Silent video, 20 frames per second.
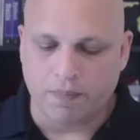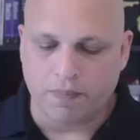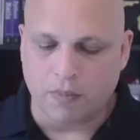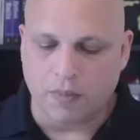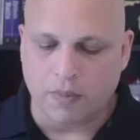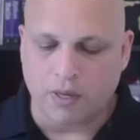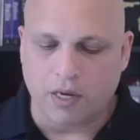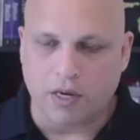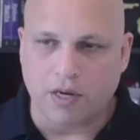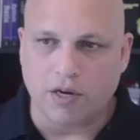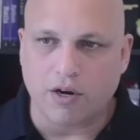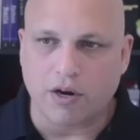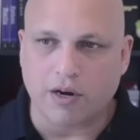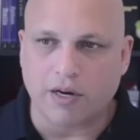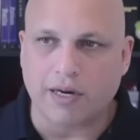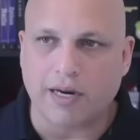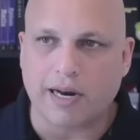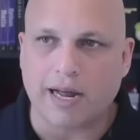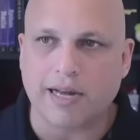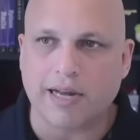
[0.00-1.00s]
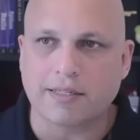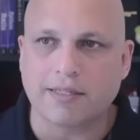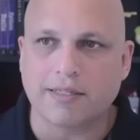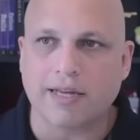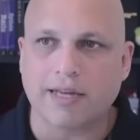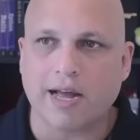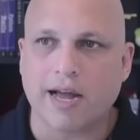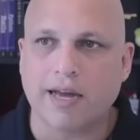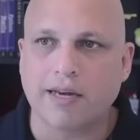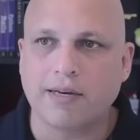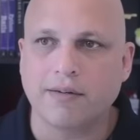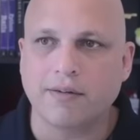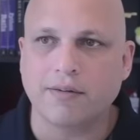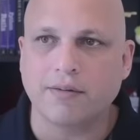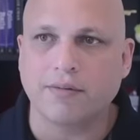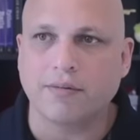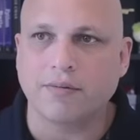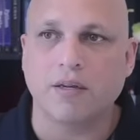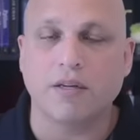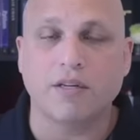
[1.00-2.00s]
In your client side,
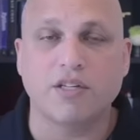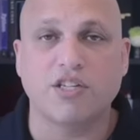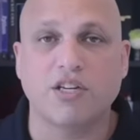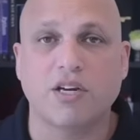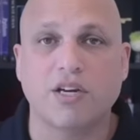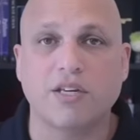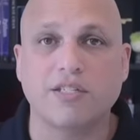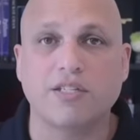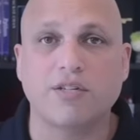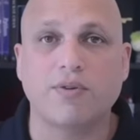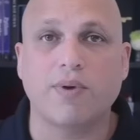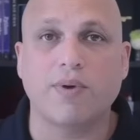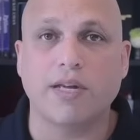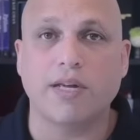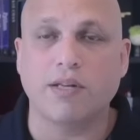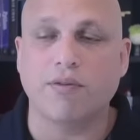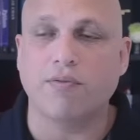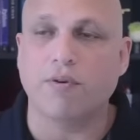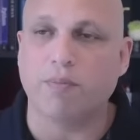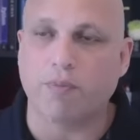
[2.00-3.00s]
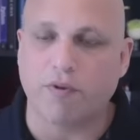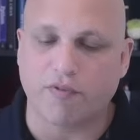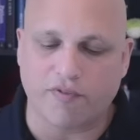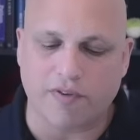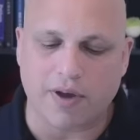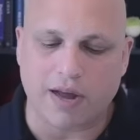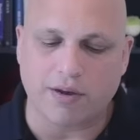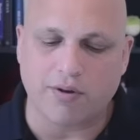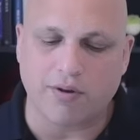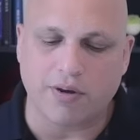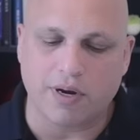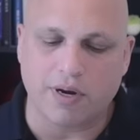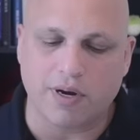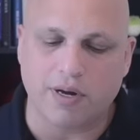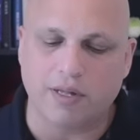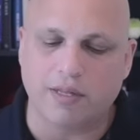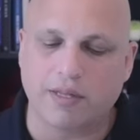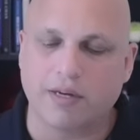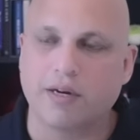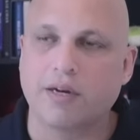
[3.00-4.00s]
just create the repo file
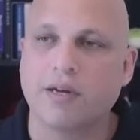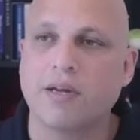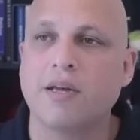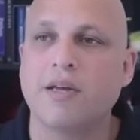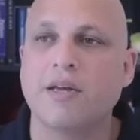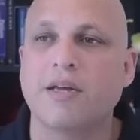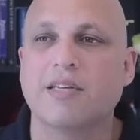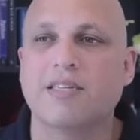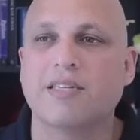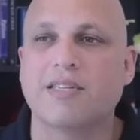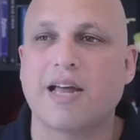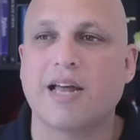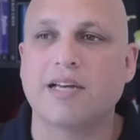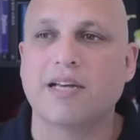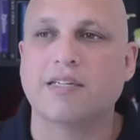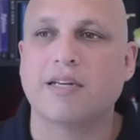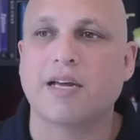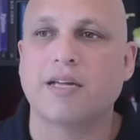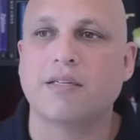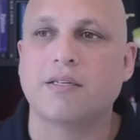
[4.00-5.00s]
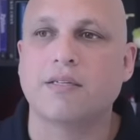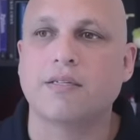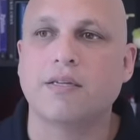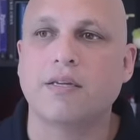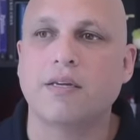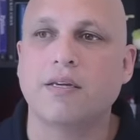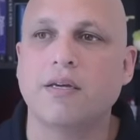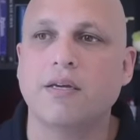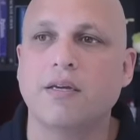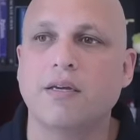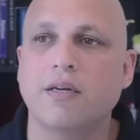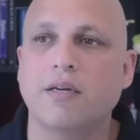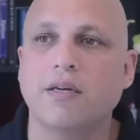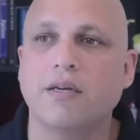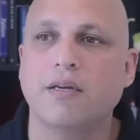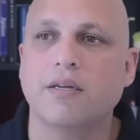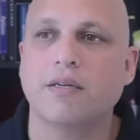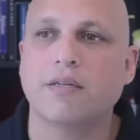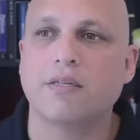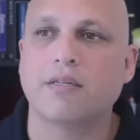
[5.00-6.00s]
under /etc
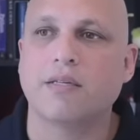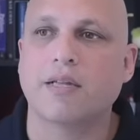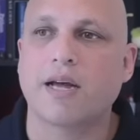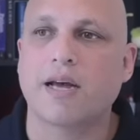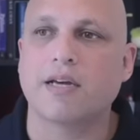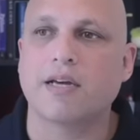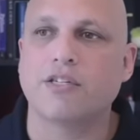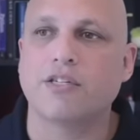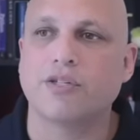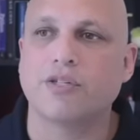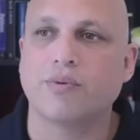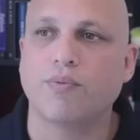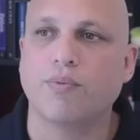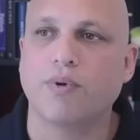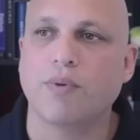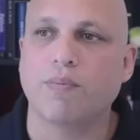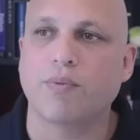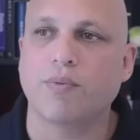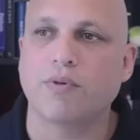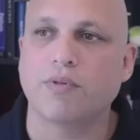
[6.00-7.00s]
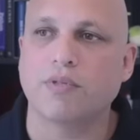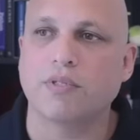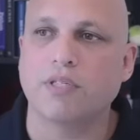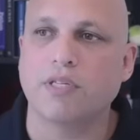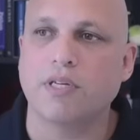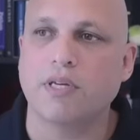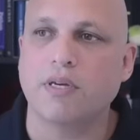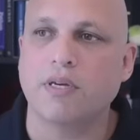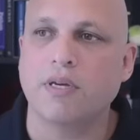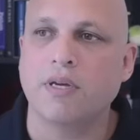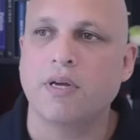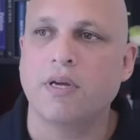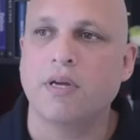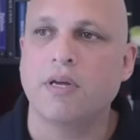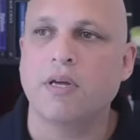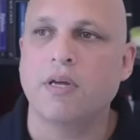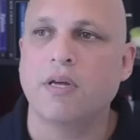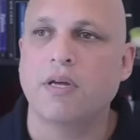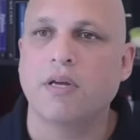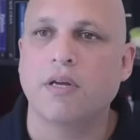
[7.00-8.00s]
/reposd
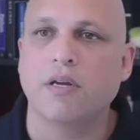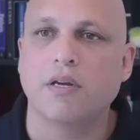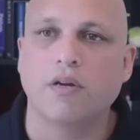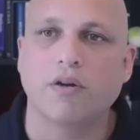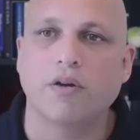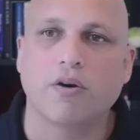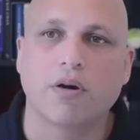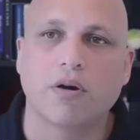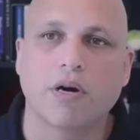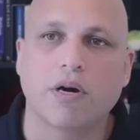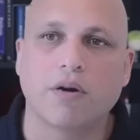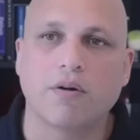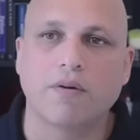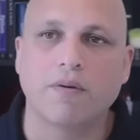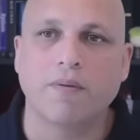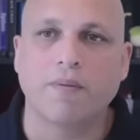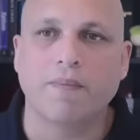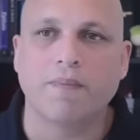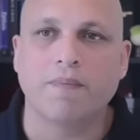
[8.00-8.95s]
local